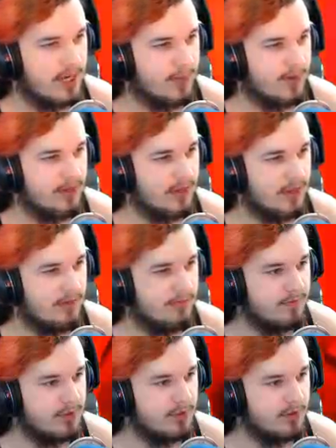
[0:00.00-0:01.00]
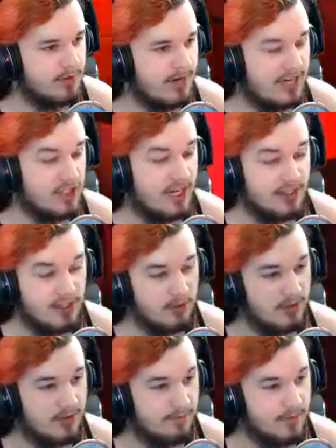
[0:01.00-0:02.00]
How I love your... Actually, I
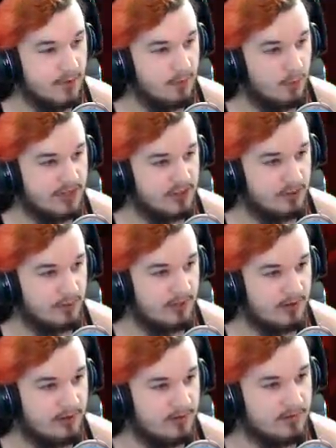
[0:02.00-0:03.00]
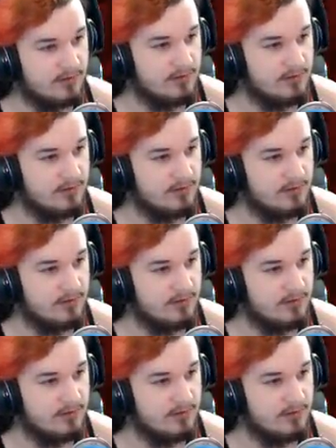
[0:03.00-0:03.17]
don't love the winter weather.